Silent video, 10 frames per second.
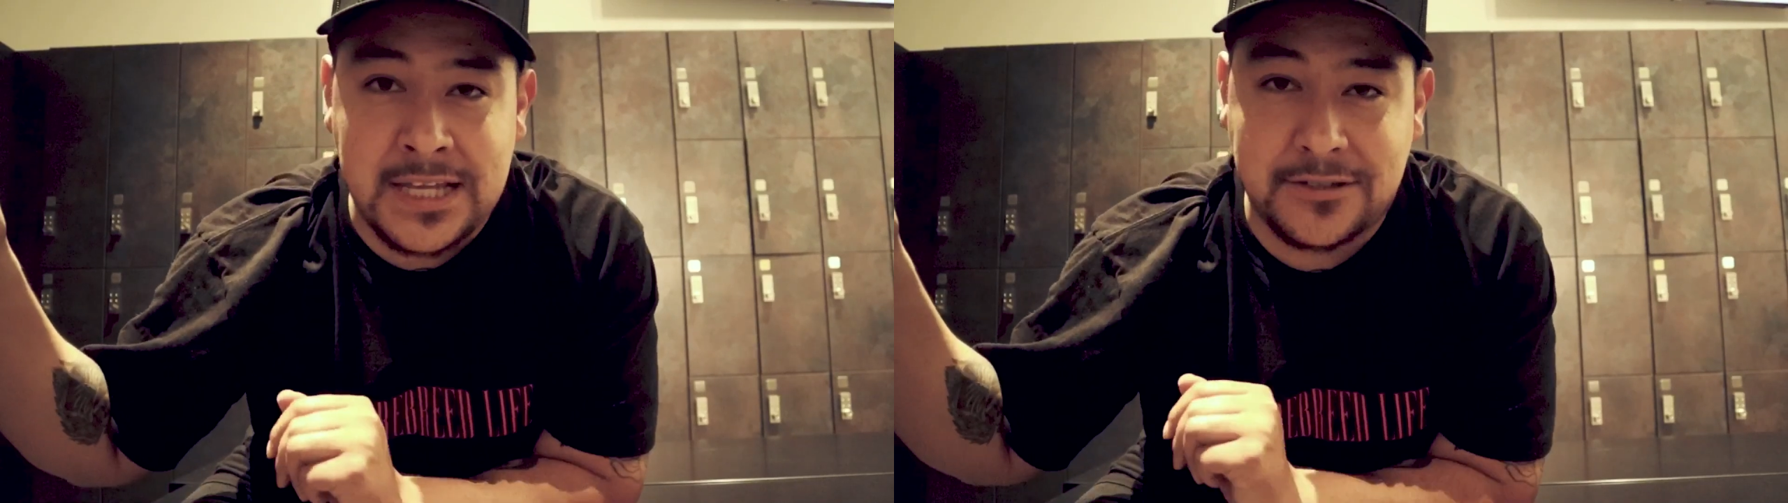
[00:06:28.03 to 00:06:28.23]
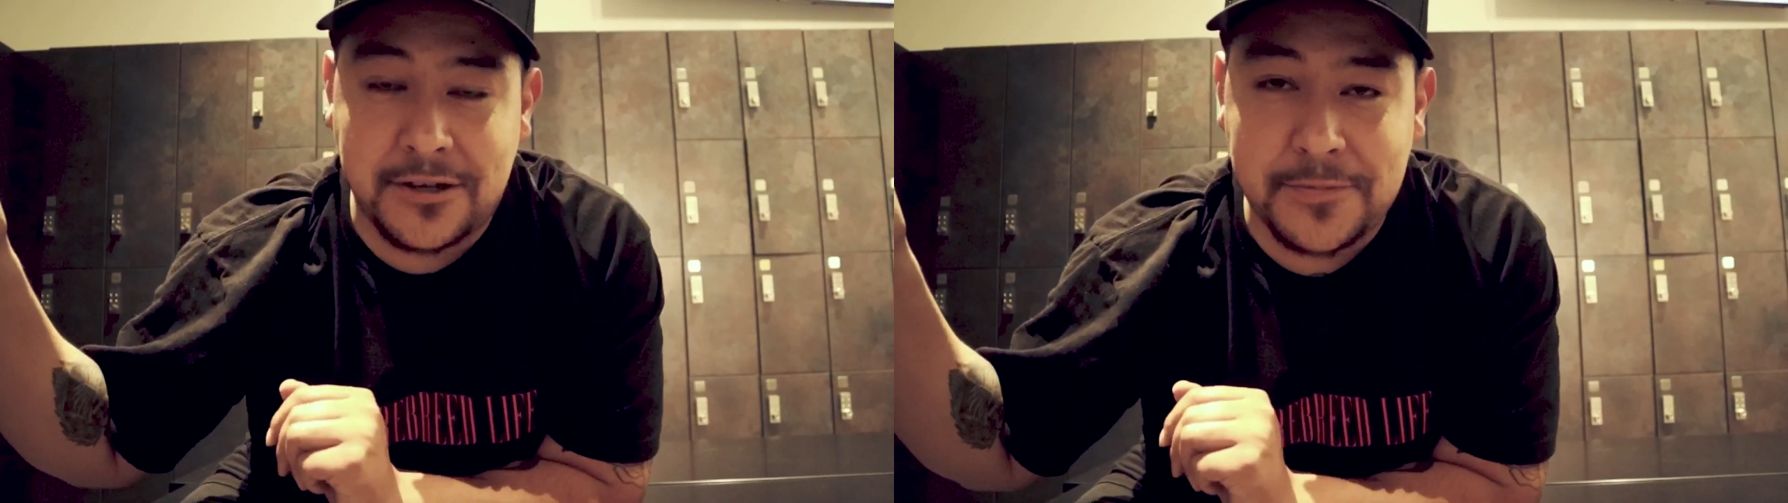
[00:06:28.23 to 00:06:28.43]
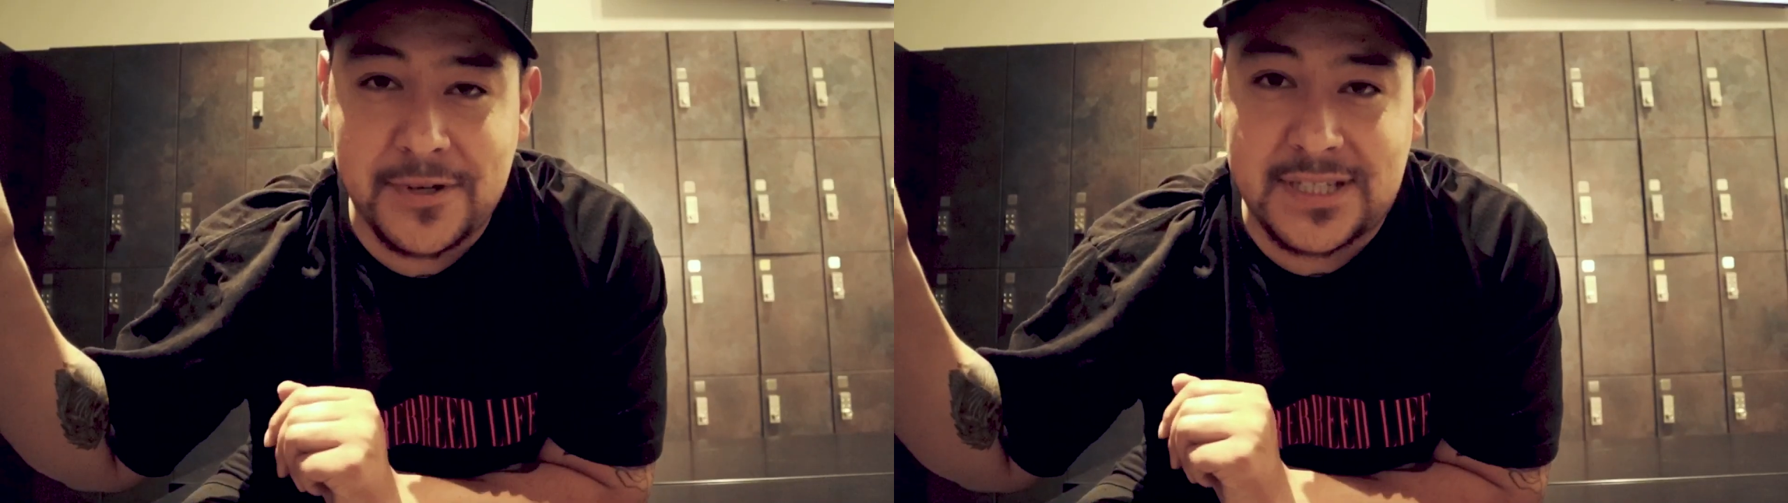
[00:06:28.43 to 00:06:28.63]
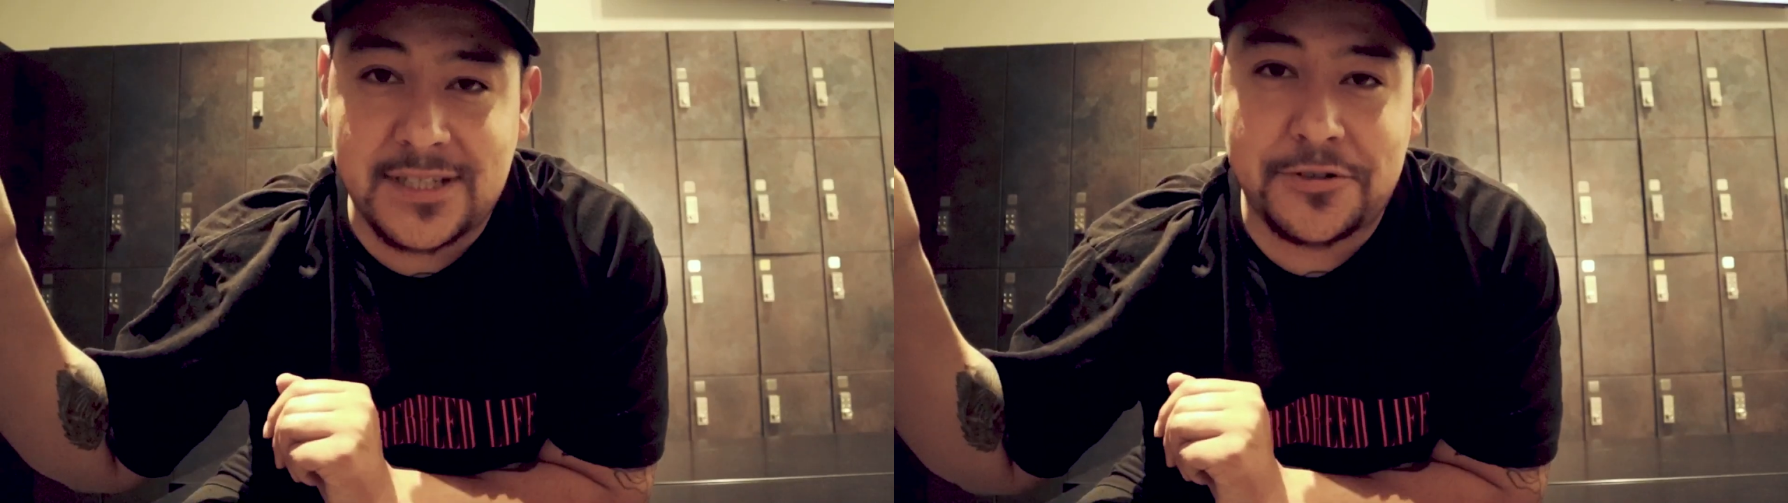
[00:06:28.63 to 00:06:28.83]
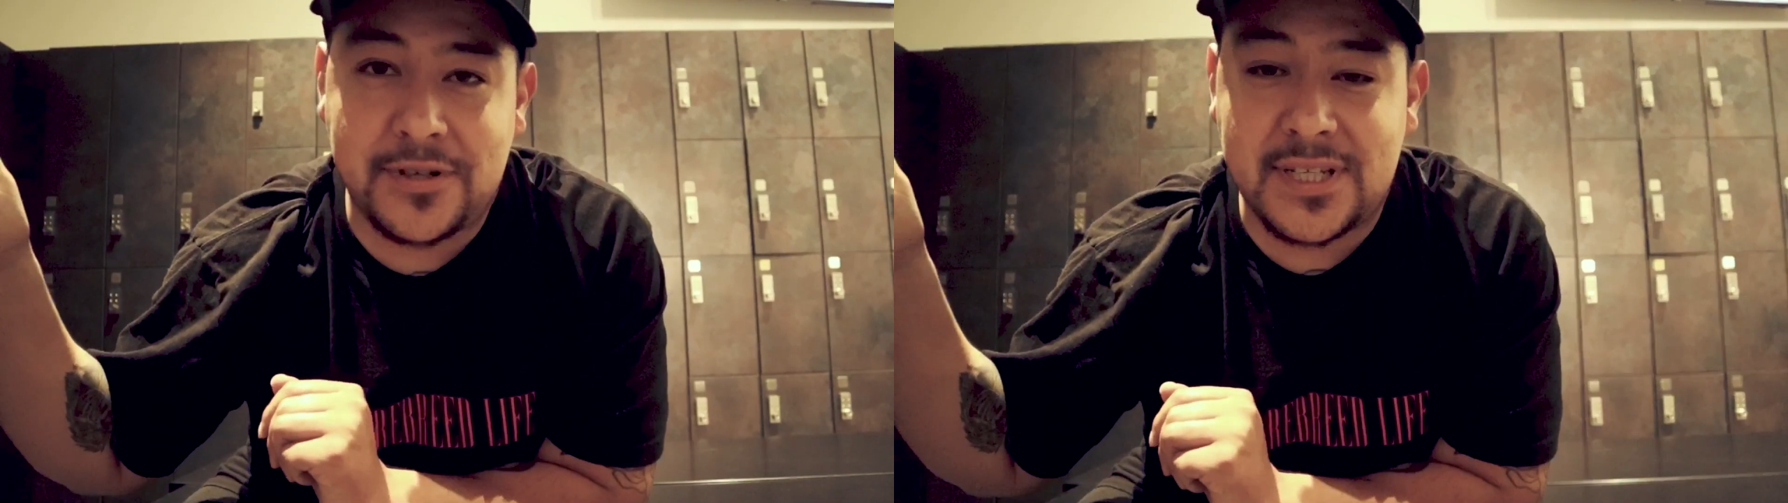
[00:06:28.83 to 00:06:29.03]
so I hope you guys
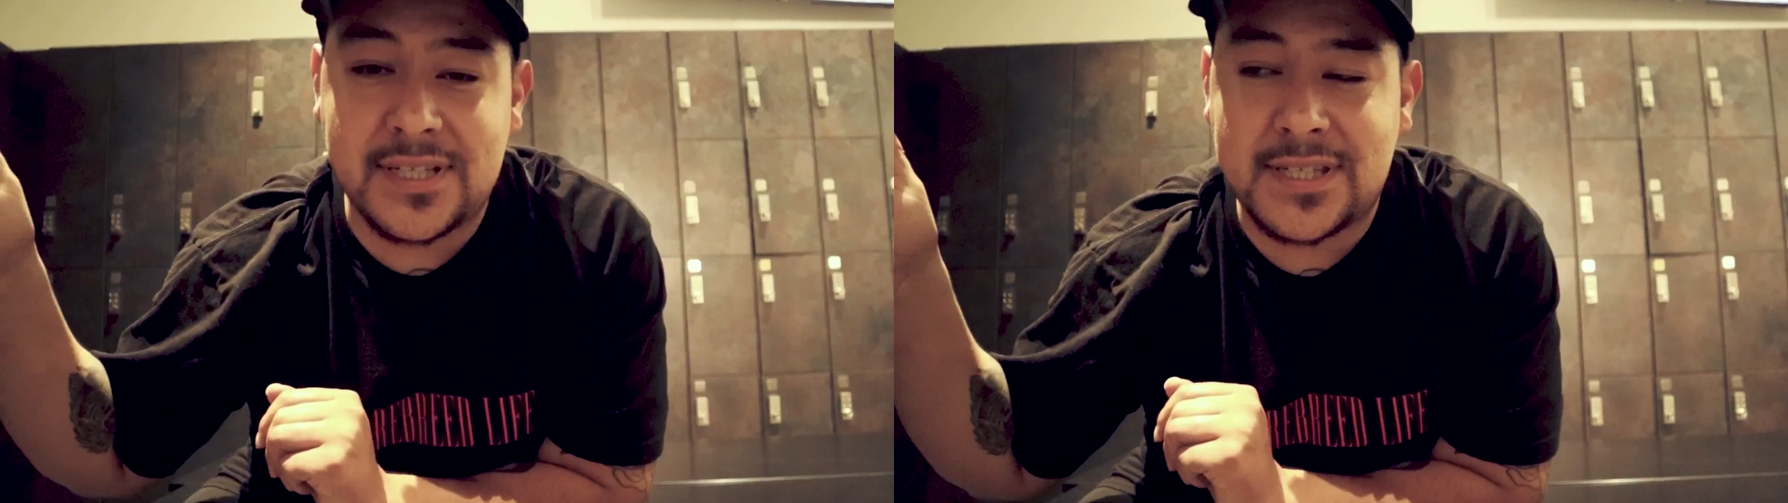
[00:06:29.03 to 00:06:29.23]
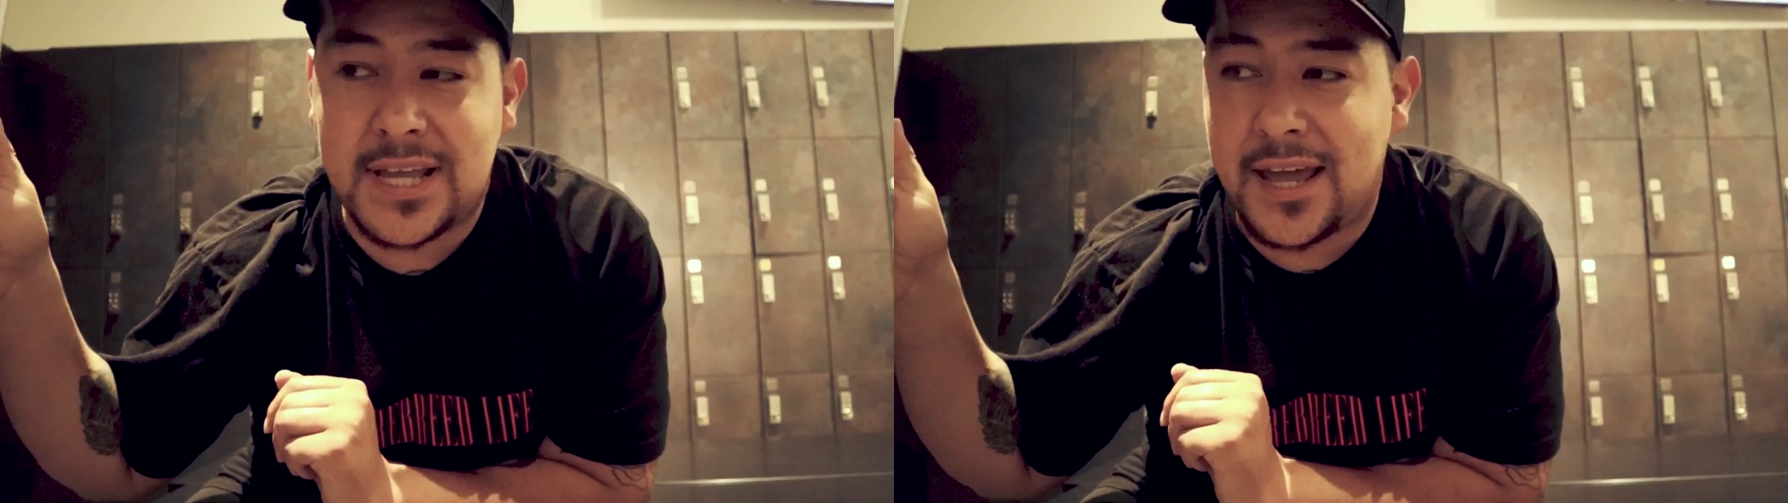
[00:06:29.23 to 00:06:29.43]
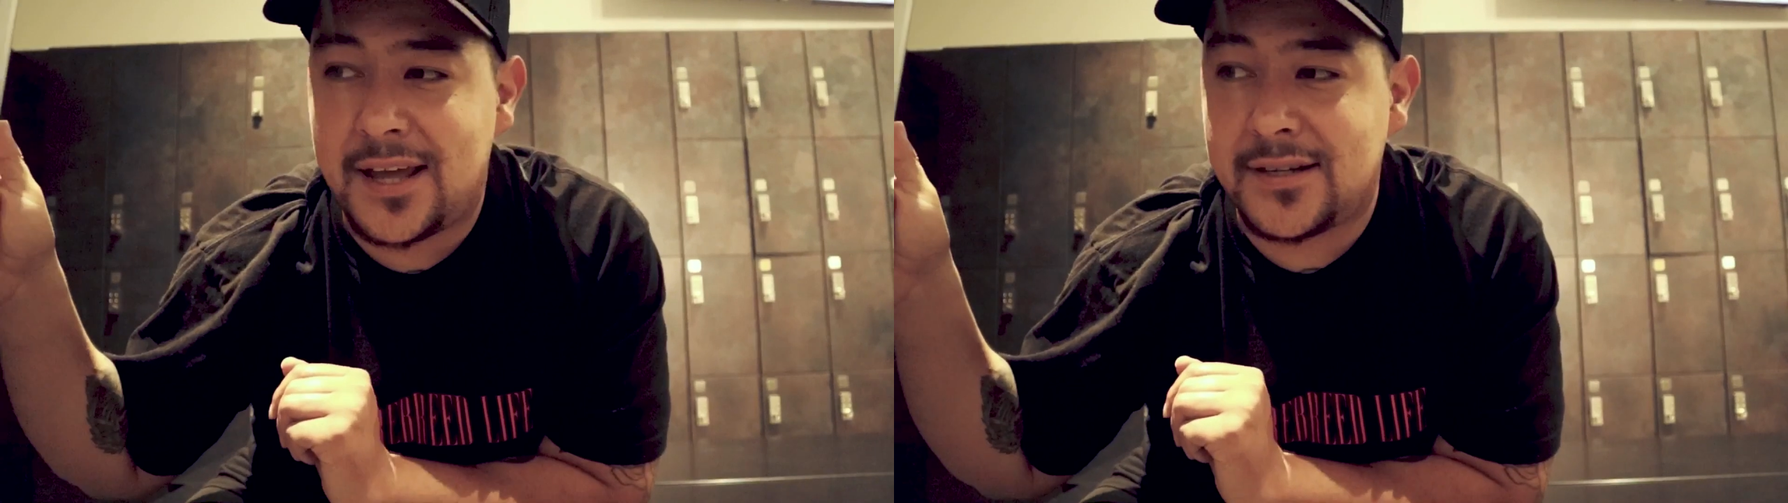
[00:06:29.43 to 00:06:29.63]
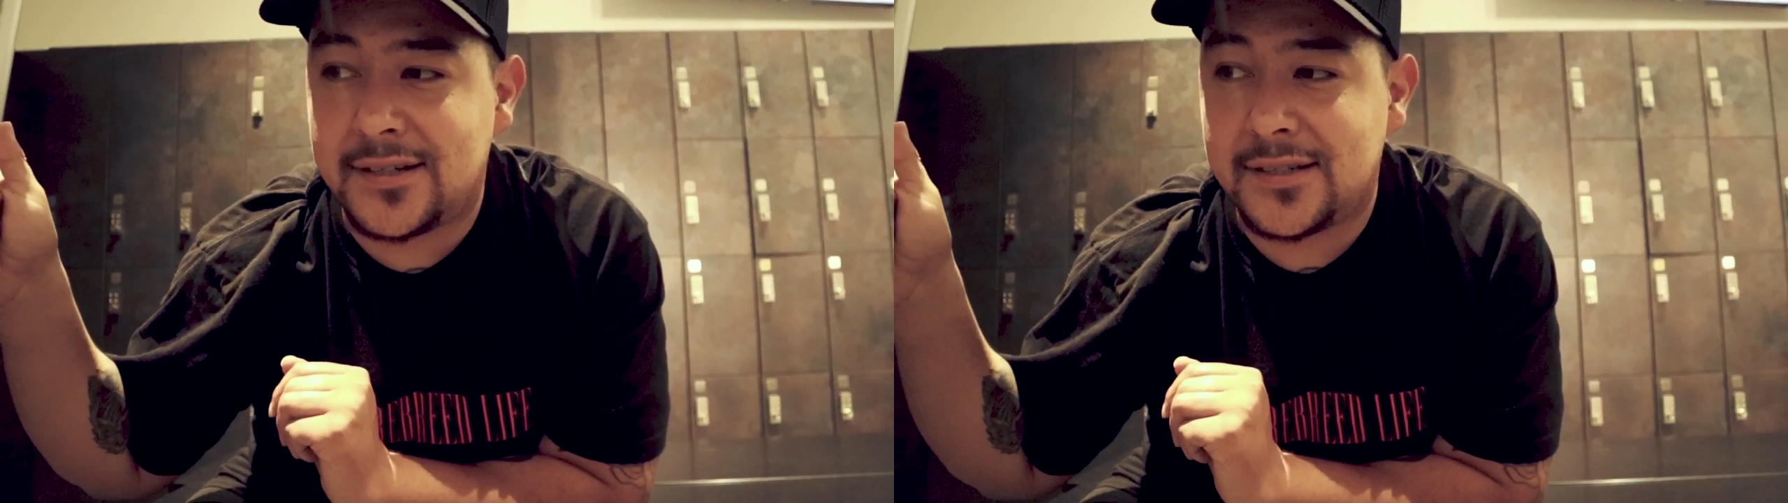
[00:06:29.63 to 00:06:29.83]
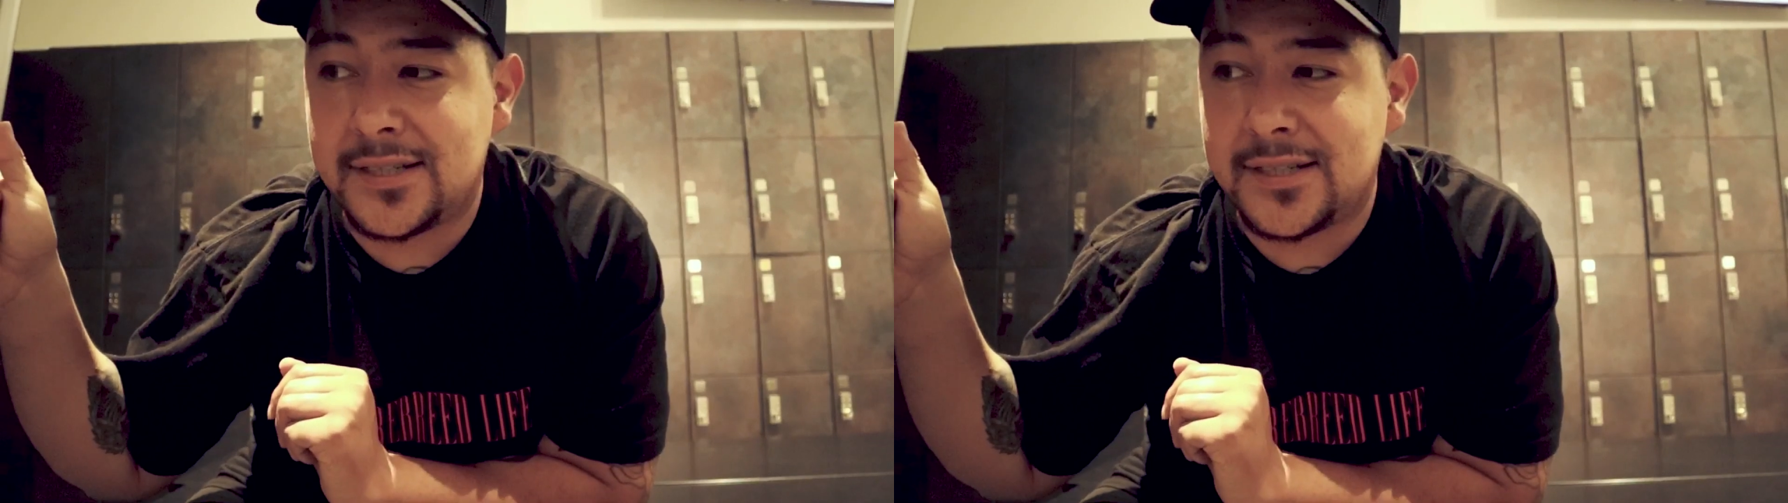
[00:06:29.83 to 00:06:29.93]
enjoy this, and